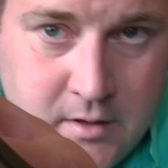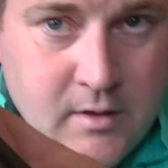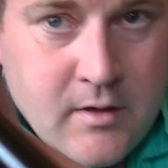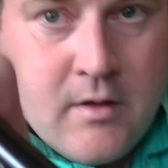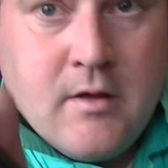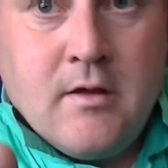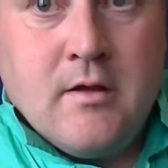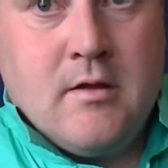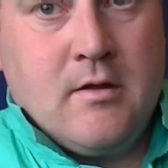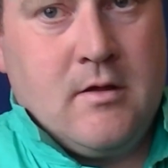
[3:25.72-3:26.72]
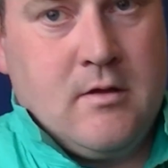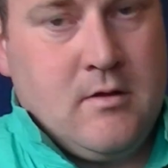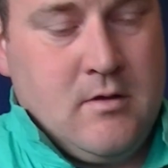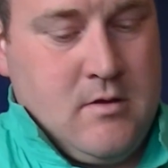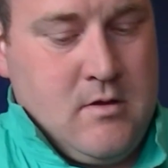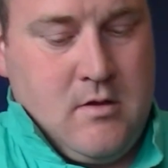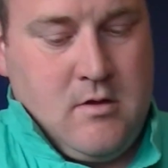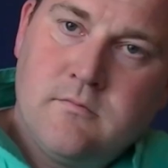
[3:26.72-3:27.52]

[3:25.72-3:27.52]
Nobody speaks.